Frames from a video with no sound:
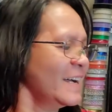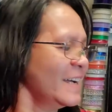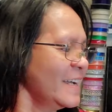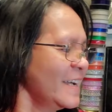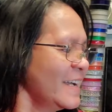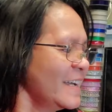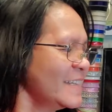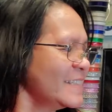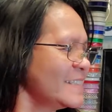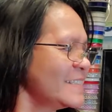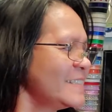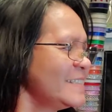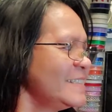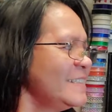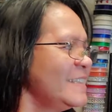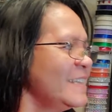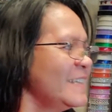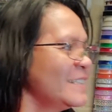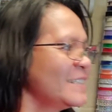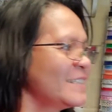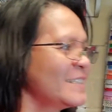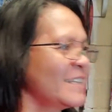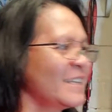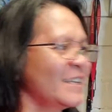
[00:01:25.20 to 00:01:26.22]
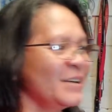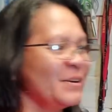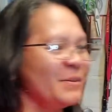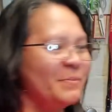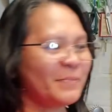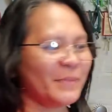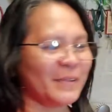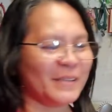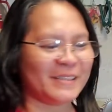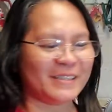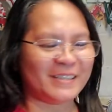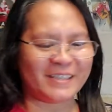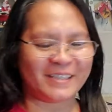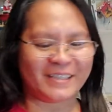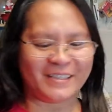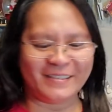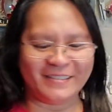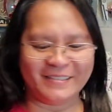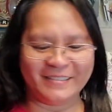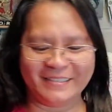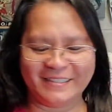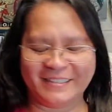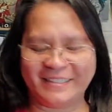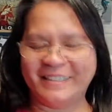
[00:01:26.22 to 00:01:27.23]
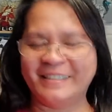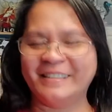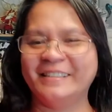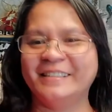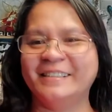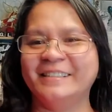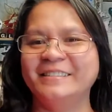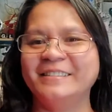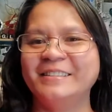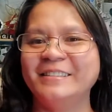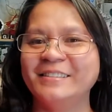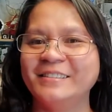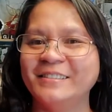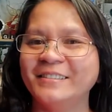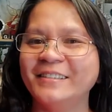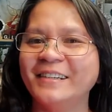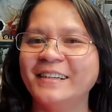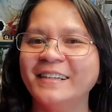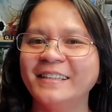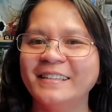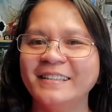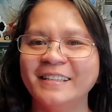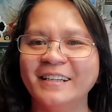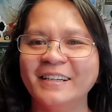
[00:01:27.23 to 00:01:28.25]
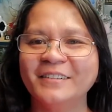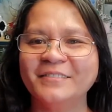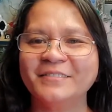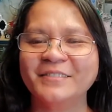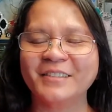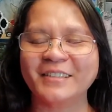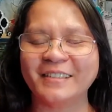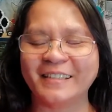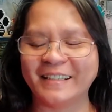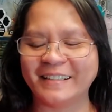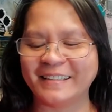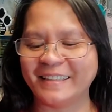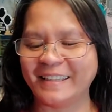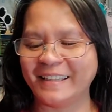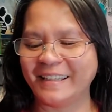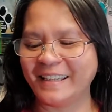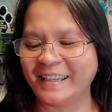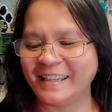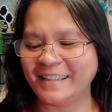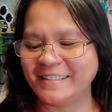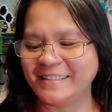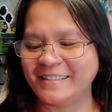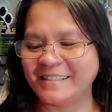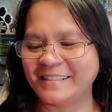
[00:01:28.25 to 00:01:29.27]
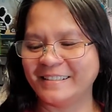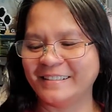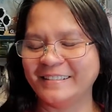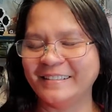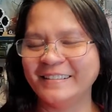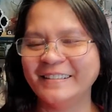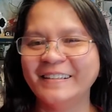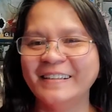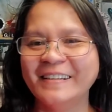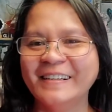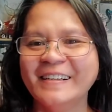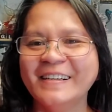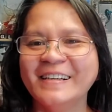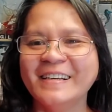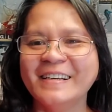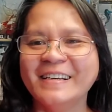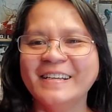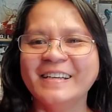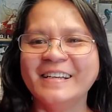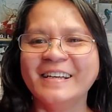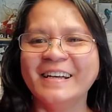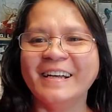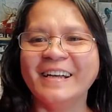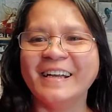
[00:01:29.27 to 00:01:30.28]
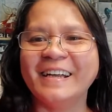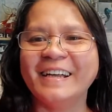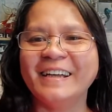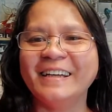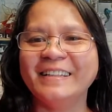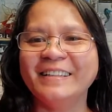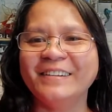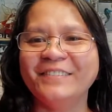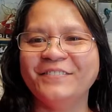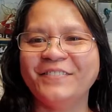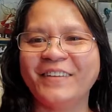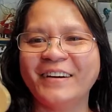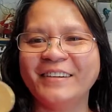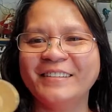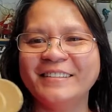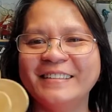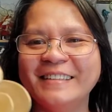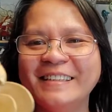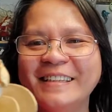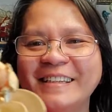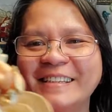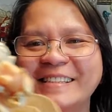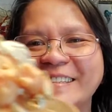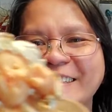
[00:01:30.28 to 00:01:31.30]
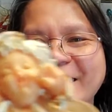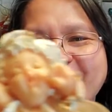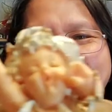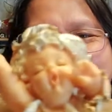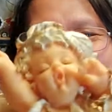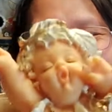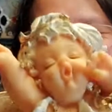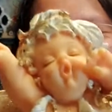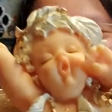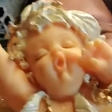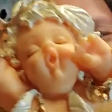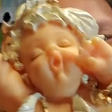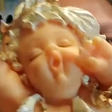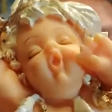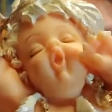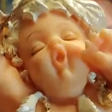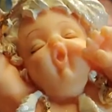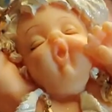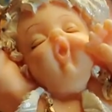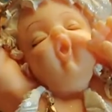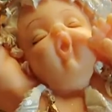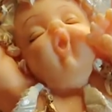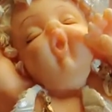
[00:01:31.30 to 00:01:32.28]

is this super cute. You know, I love collecting angel. And I found this angel.